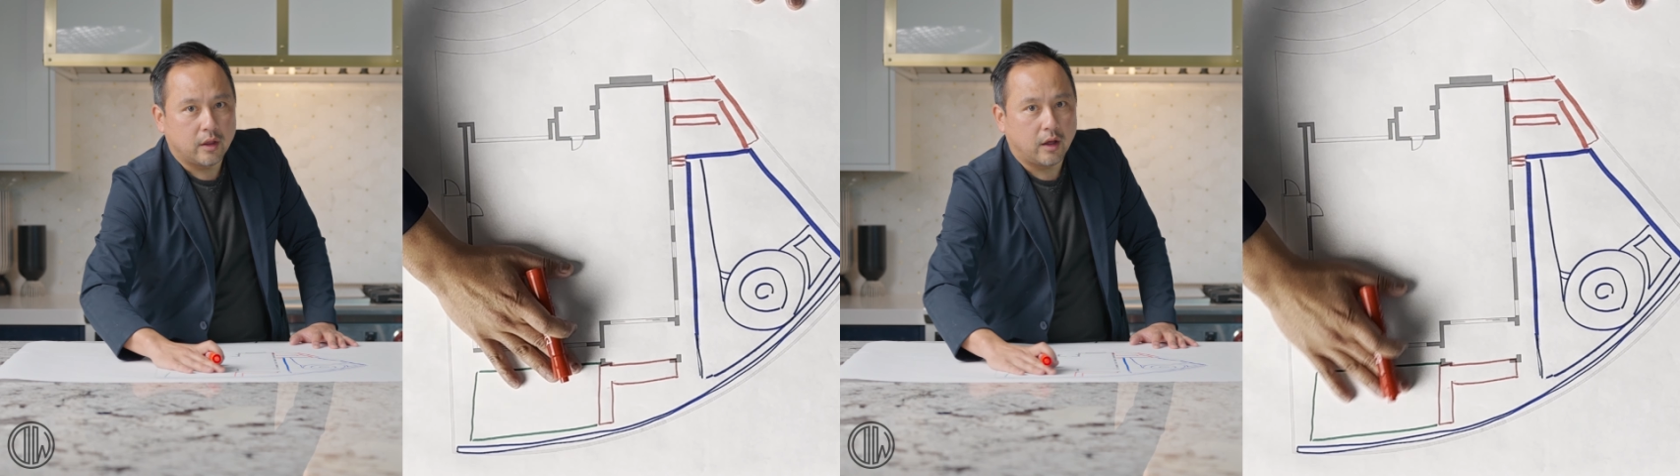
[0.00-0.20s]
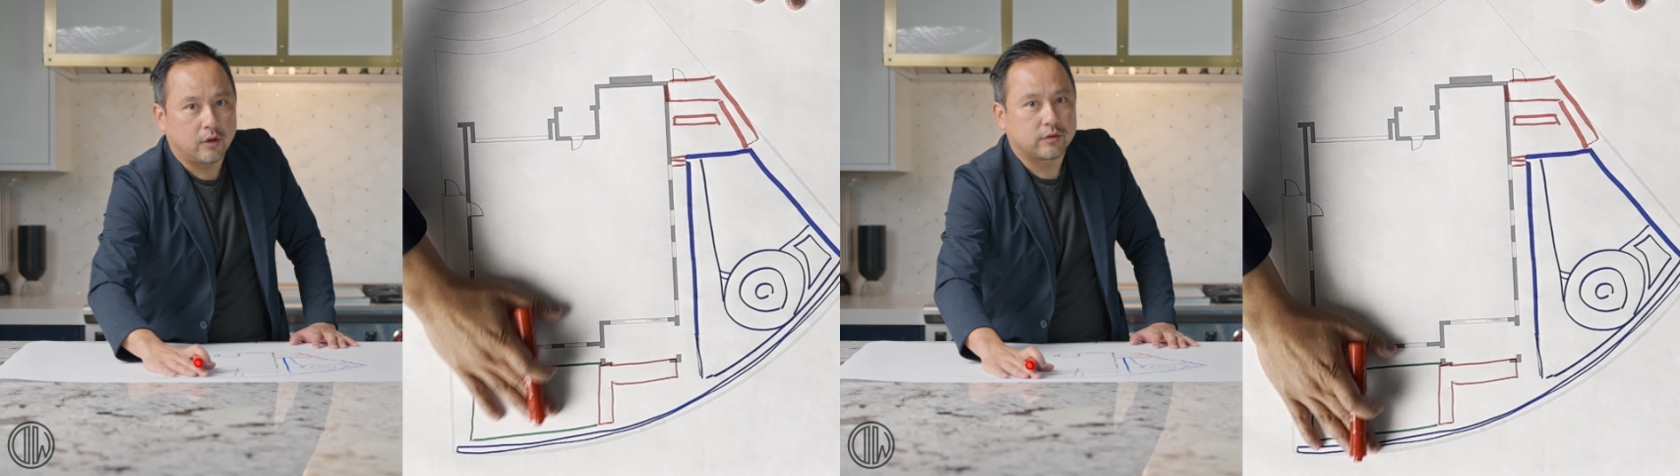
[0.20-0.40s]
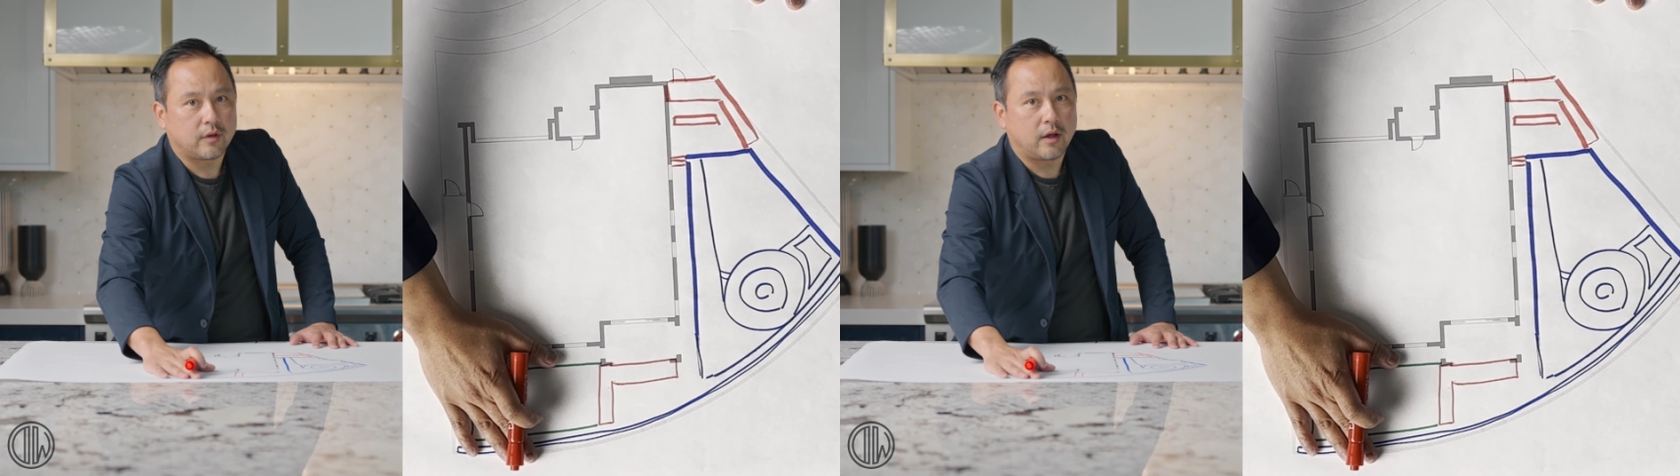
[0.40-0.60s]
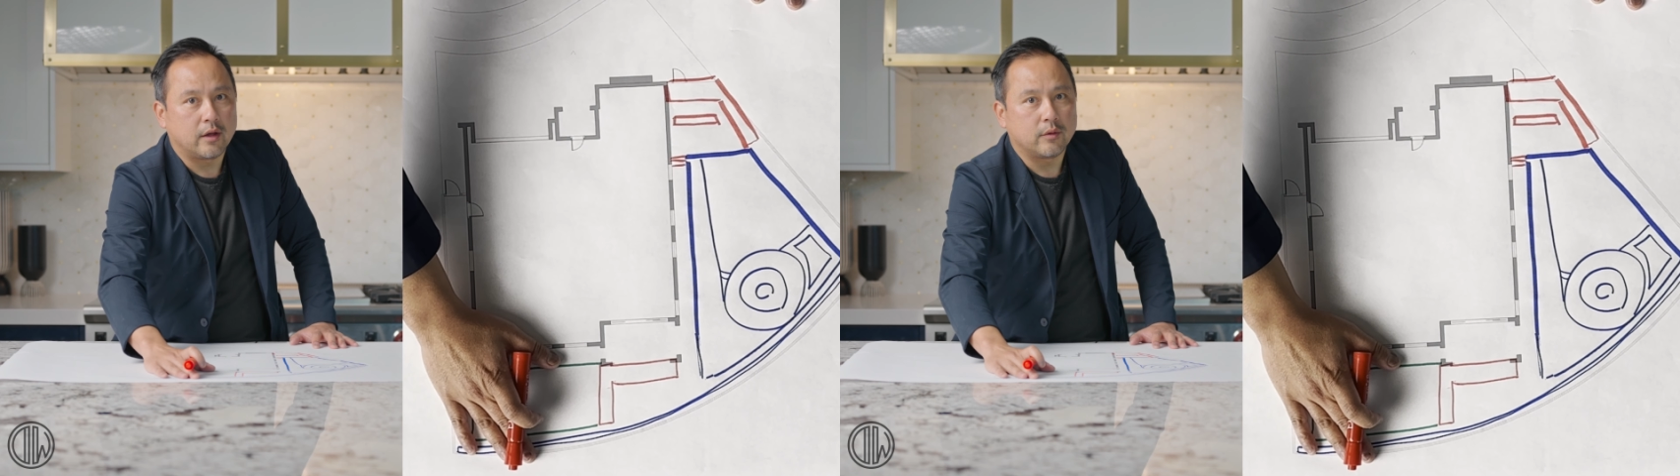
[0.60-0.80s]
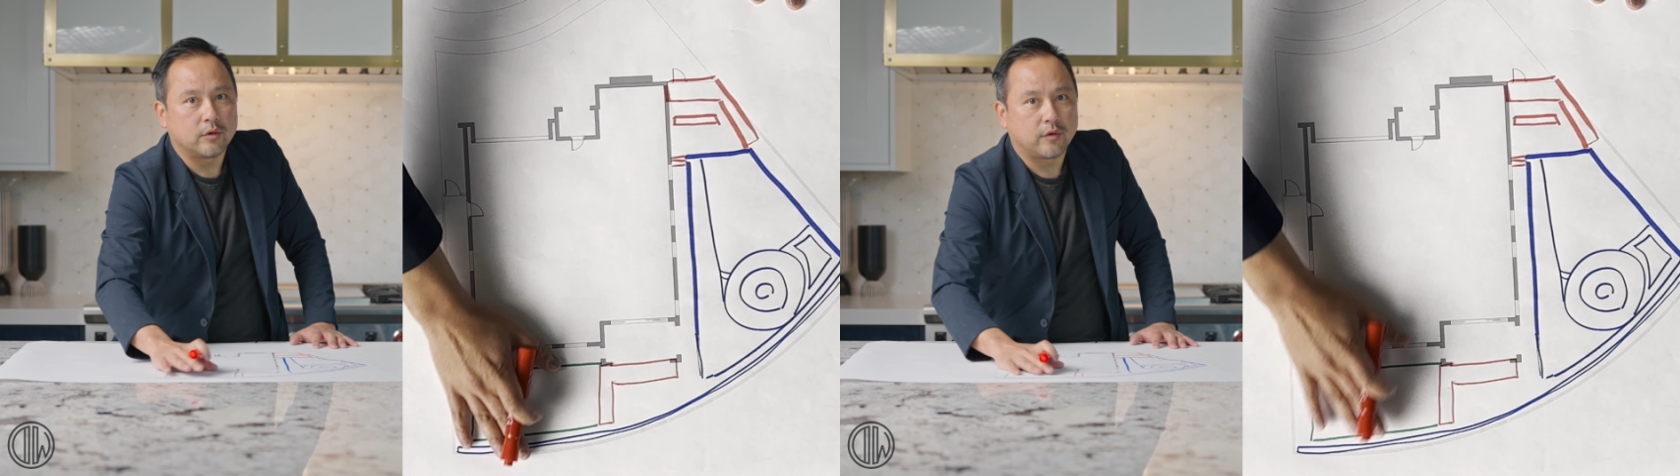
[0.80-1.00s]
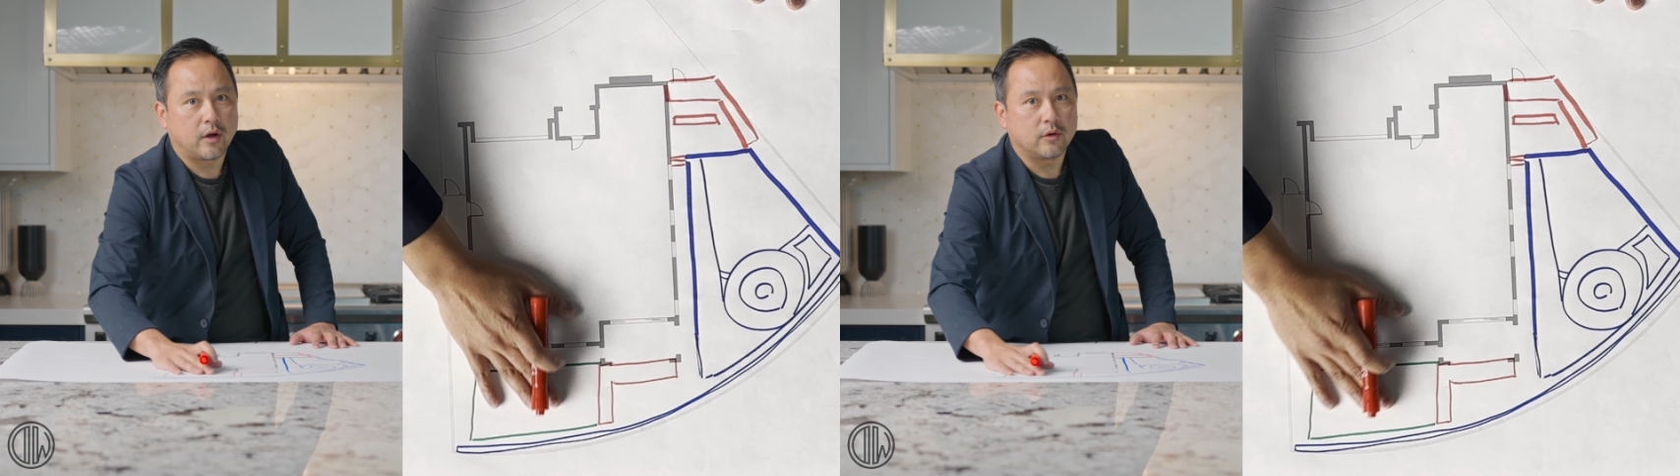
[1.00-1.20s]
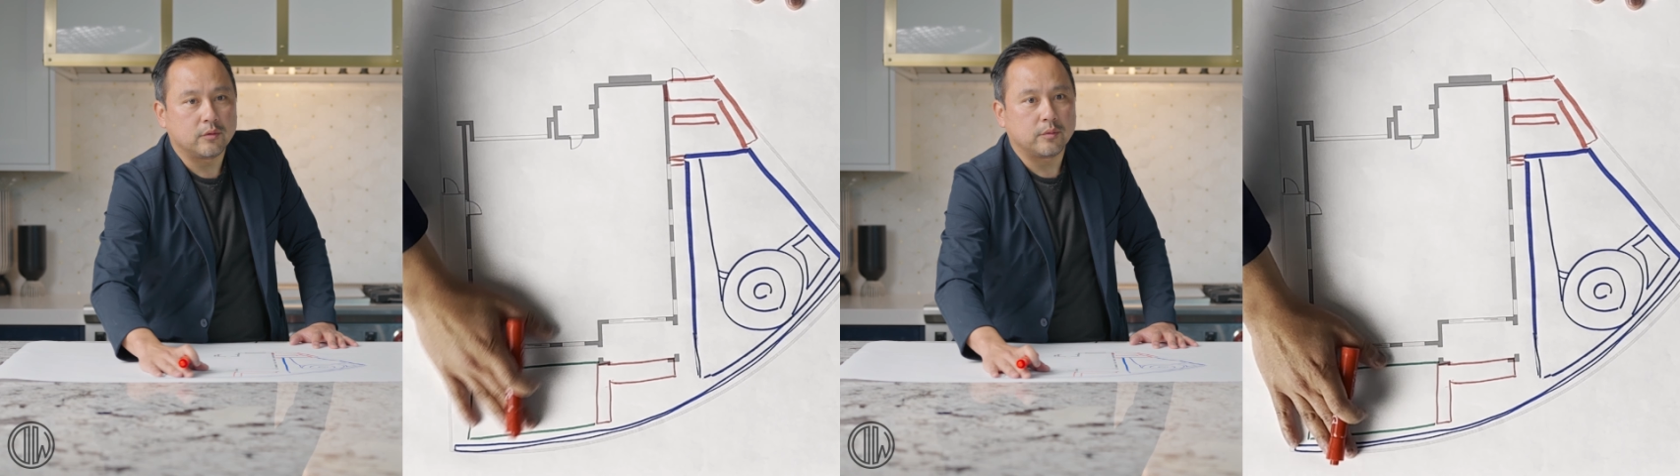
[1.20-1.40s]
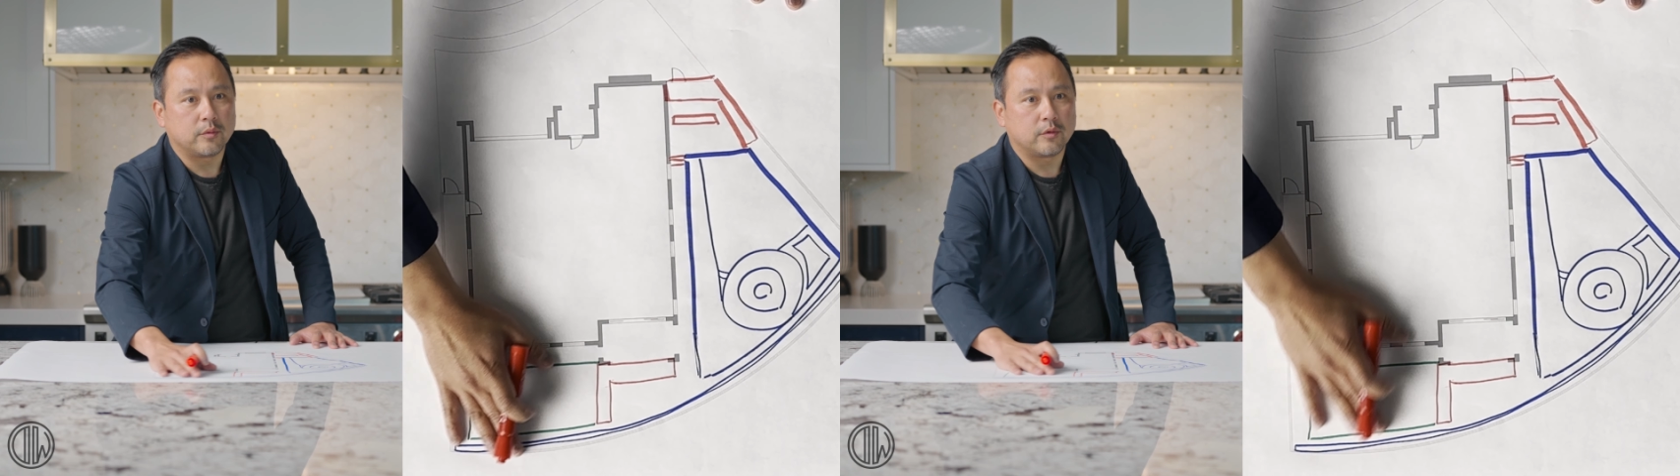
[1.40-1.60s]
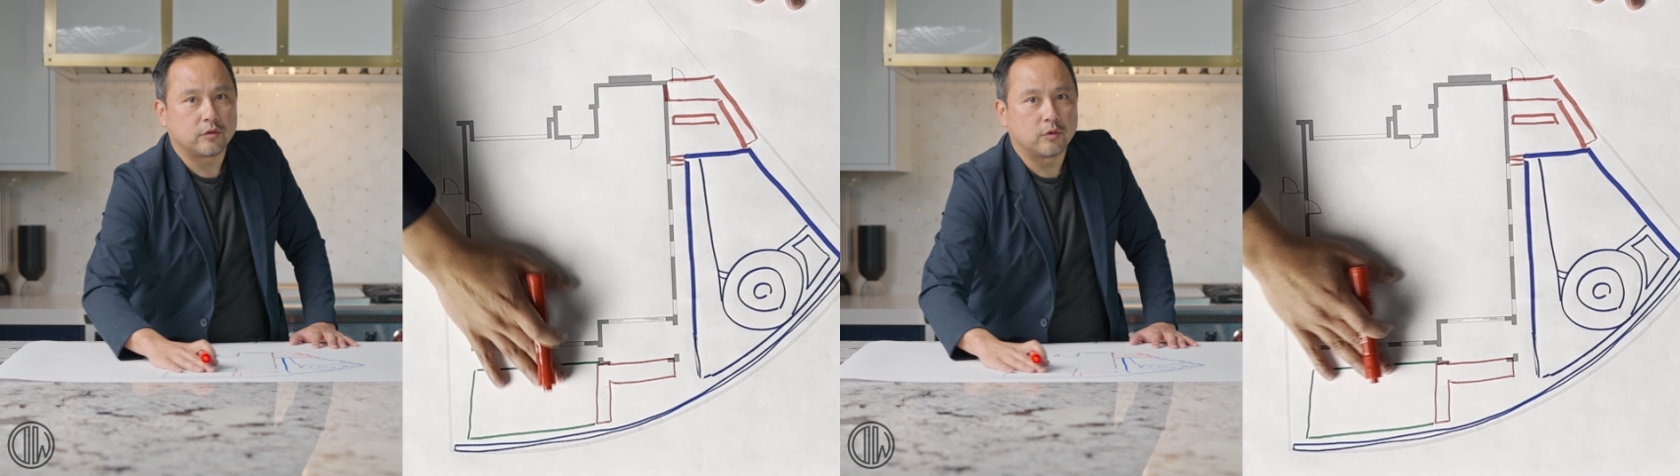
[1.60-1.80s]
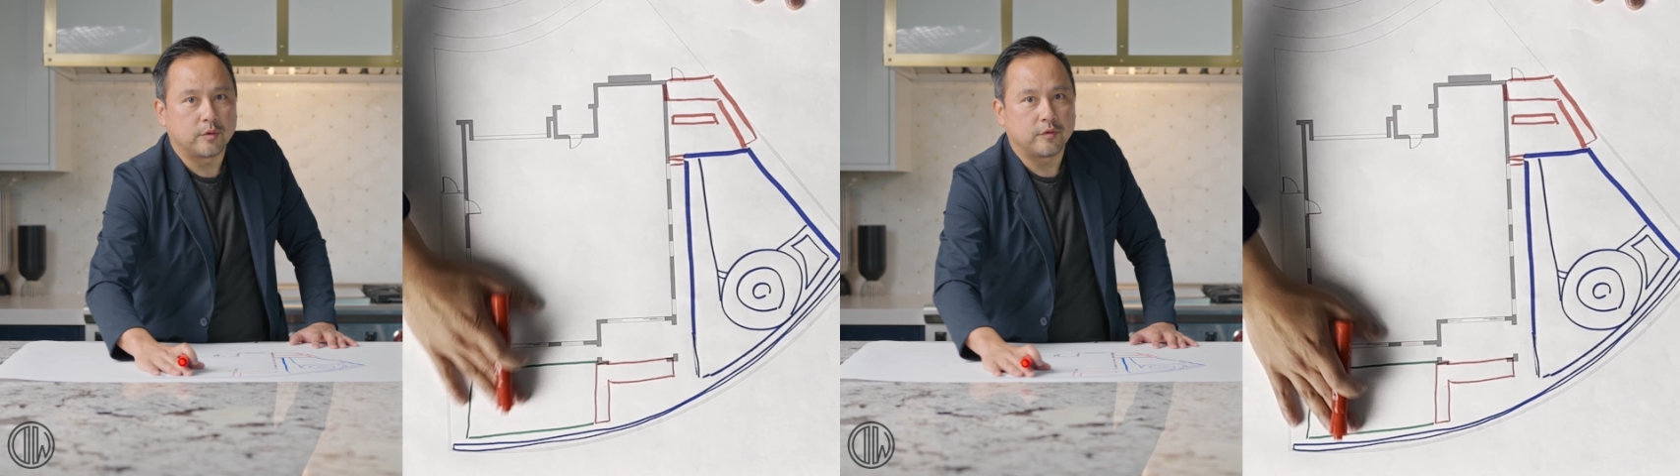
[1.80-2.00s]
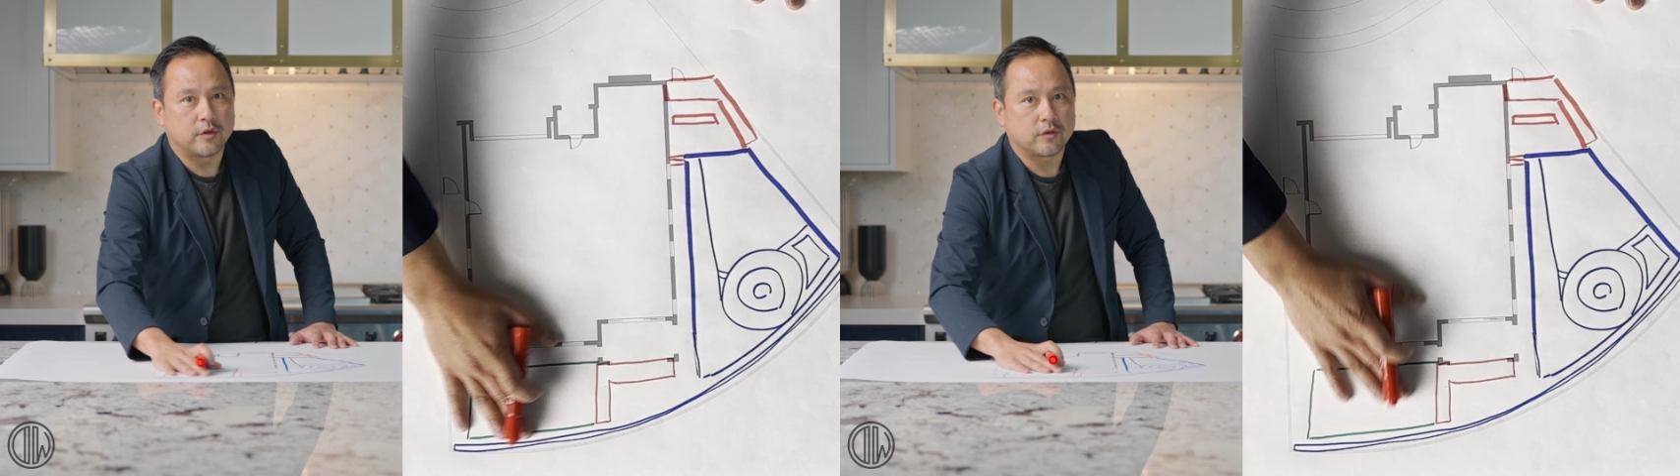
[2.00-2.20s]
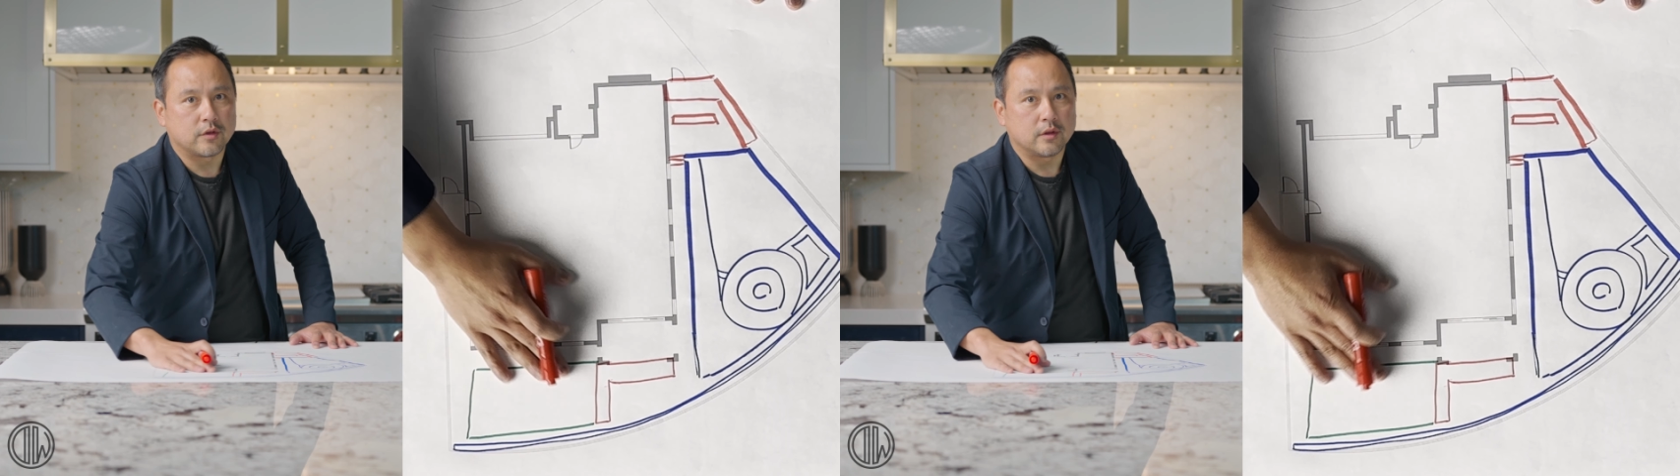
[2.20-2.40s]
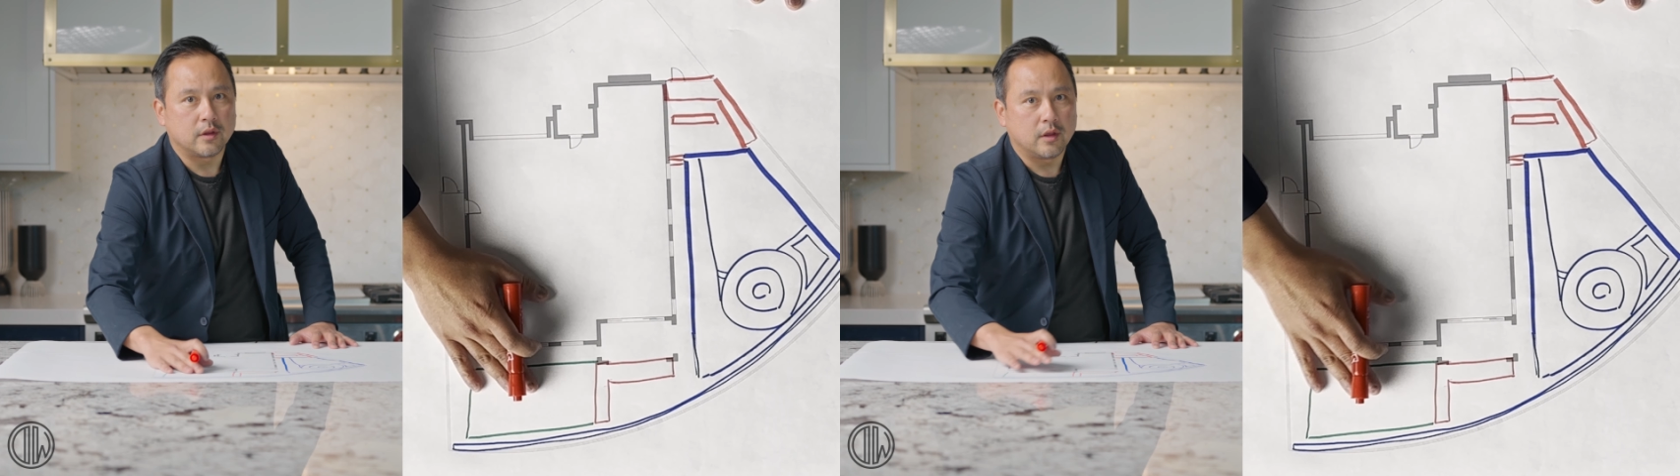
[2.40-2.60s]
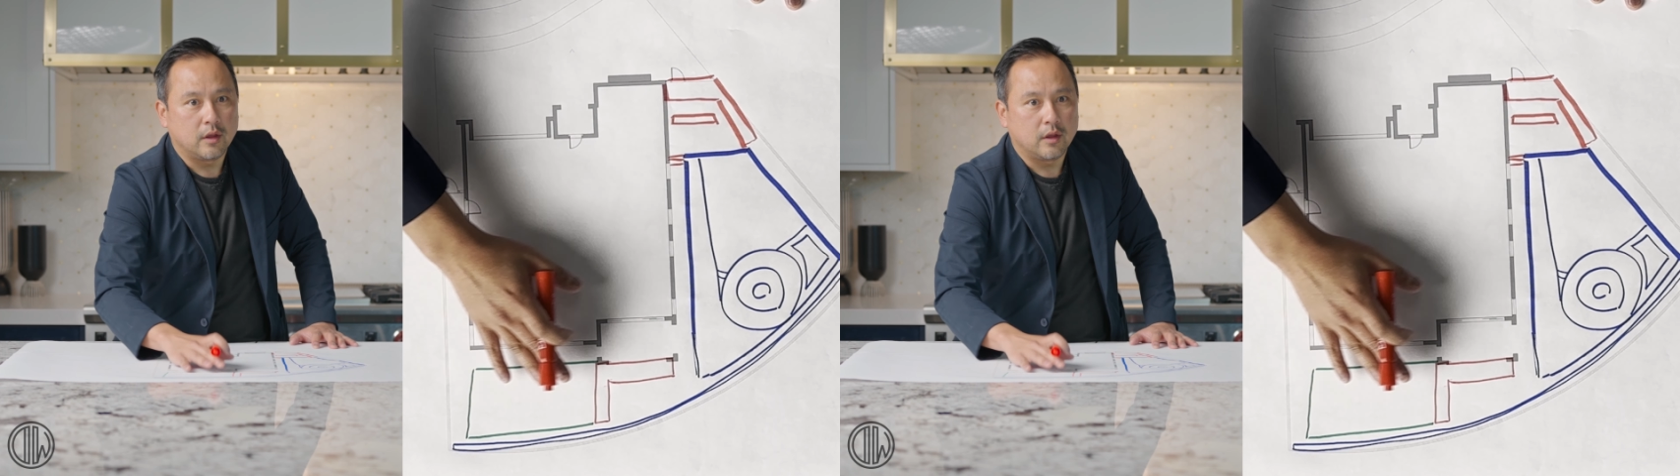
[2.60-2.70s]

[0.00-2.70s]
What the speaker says: outside without supervision,